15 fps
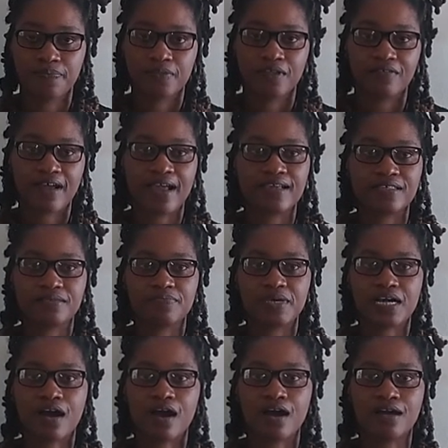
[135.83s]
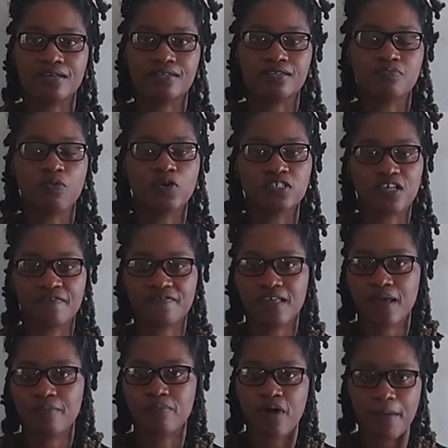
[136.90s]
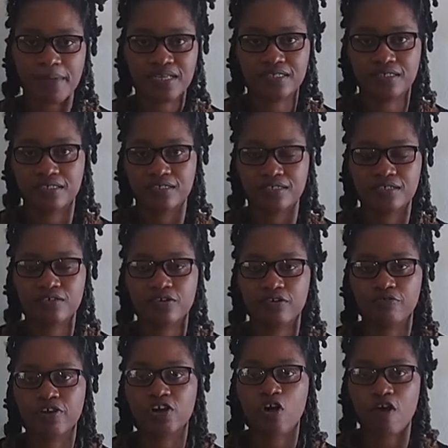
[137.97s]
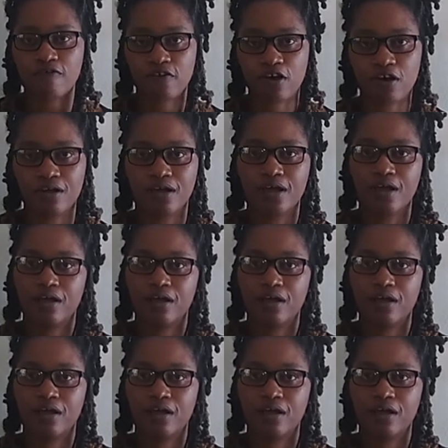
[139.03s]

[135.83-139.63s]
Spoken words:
right? Because most of them promise to recover